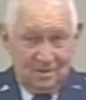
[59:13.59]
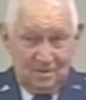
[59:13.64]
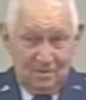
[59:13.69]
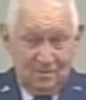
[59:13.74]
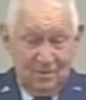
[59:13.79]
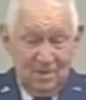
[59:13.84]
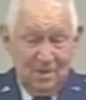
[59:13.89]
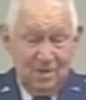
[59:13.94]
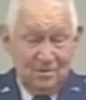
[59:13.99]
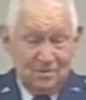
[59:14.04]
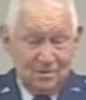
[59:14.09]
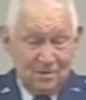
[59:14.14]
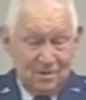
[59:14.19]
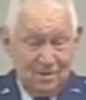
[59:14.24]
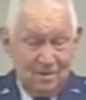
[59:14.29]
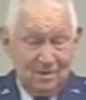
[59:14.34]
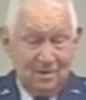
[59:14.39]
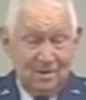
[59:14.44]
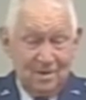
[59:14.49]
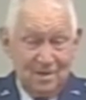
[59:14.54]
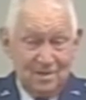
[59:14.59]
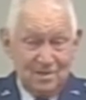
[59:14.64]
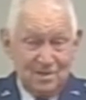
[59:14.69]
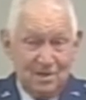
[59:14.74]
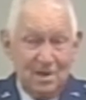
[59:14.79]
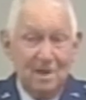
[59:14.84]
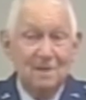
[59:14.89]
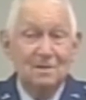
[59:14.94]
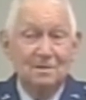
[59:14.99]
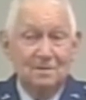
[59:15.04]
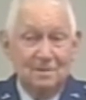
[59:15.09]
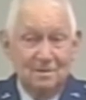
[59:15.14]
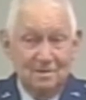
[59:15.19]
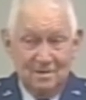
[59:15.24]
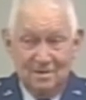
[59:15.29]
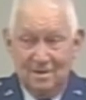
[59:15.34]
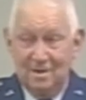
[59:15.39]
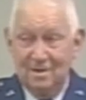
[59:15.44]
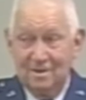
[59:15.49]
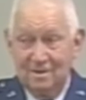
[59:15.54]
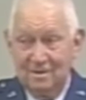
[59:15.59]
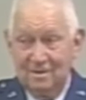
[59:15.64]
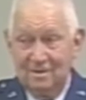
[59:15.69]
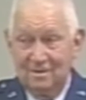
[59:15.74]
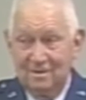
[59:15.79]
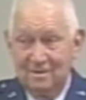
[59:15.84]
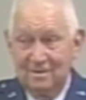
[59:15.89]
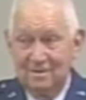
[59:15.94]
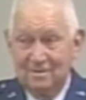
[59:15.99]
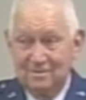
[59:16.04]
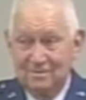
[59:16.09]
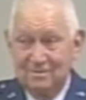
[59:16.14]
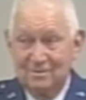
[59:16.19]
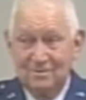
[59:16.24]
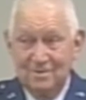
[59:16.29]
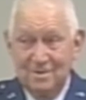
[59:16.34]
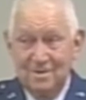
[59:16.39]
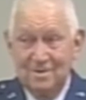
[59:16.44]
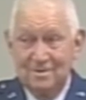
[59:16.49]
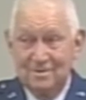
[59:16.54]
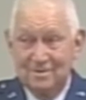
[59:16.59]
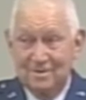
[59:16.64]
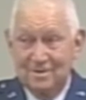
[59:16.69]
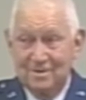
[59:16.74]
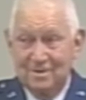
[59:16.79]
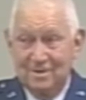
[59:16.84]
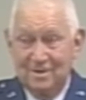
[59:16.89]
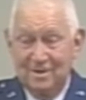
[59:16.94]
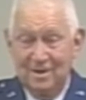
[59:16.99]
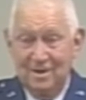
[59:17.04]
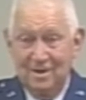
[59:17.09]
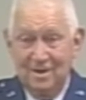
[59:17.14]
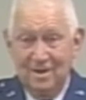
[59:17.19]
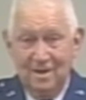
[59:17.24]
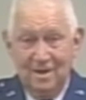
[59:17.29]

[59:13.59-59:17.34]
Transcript: We used to looking at skeletons now. That's what we're used to looking at.